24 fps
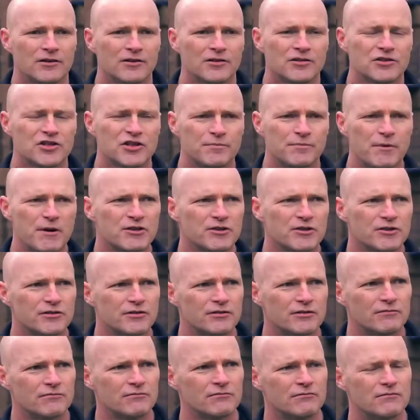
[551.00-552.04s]

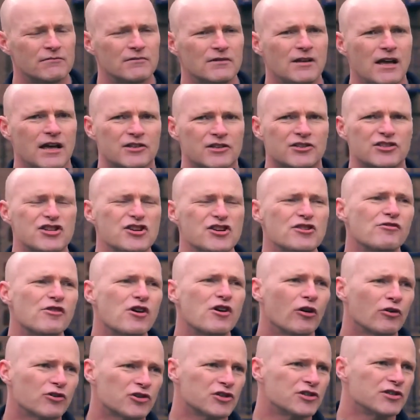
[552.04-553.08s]
Suspicion, yes.
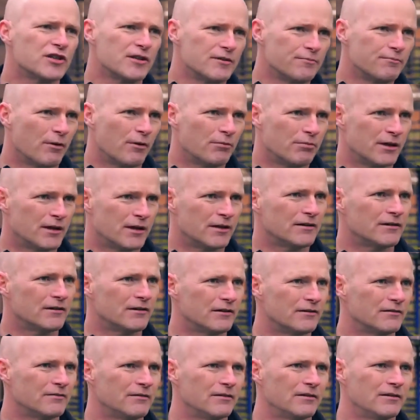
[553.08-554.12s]
Curiosity, probably
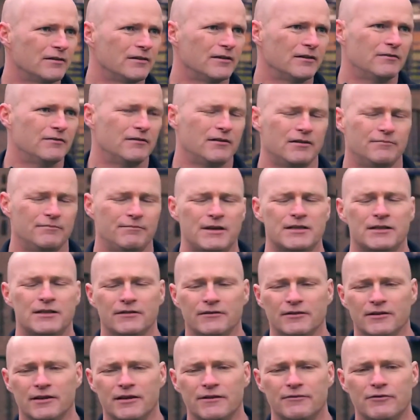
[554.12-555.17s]
a better
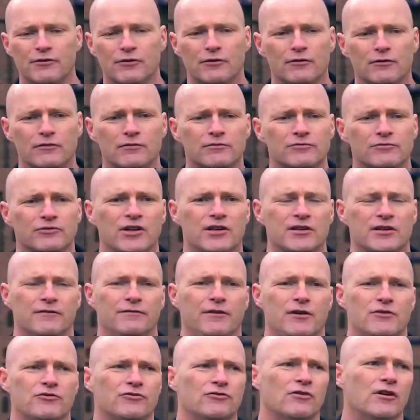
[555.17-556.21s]
thing. If you're taking a
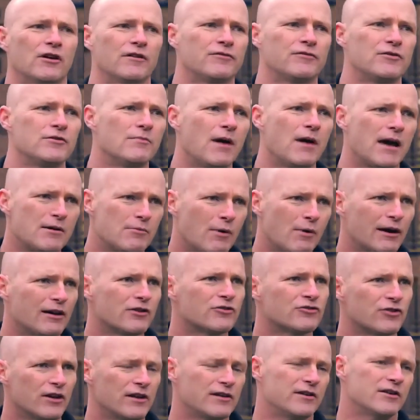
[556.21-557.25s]
photograph, you may well
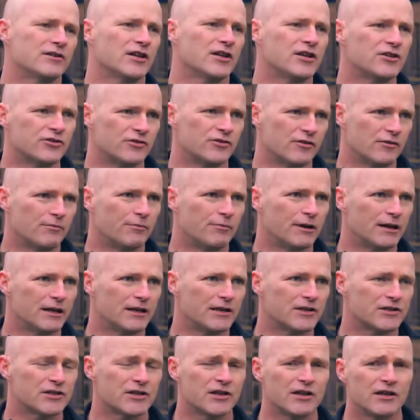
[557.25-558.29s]
attract the attention of the
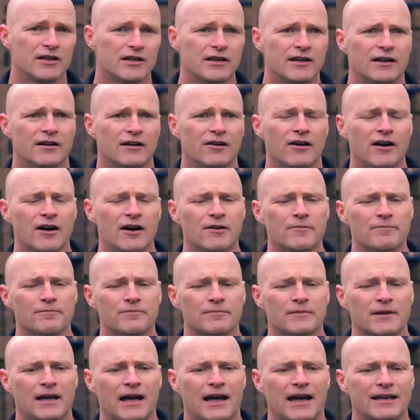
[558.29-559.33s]
police,
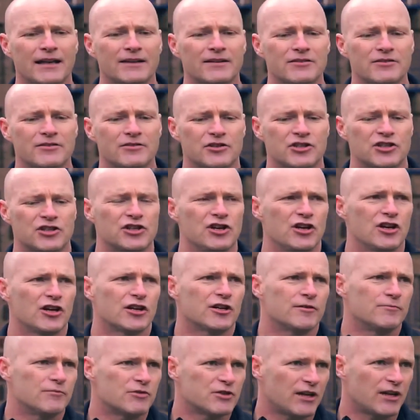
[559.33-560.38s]
and the
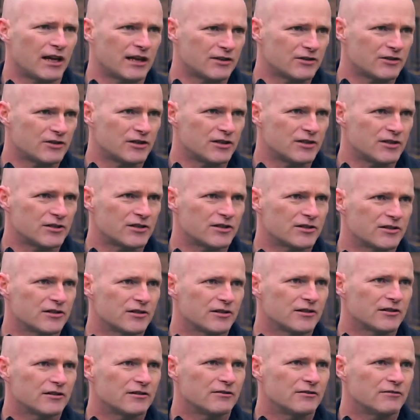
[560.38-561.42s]
circumstances
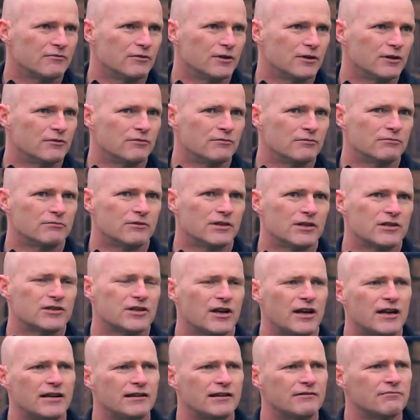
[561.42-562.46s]
will
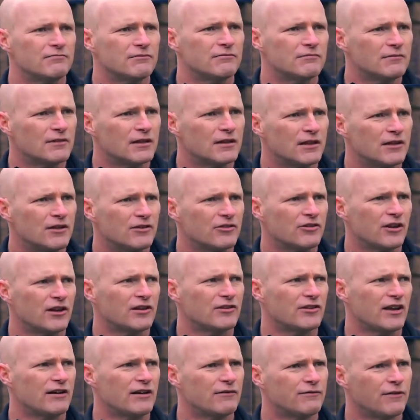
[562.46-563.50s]
dictate, in a
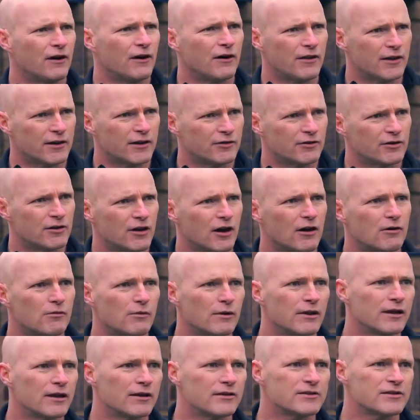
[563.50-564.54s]
sense, how far they're going to go
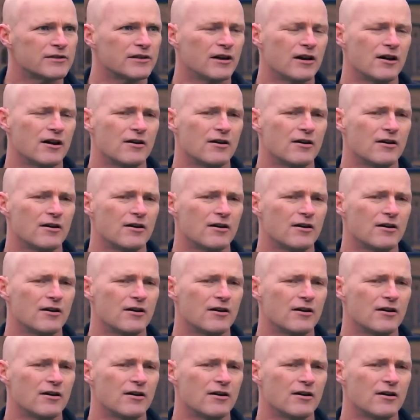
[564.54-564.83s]
with it.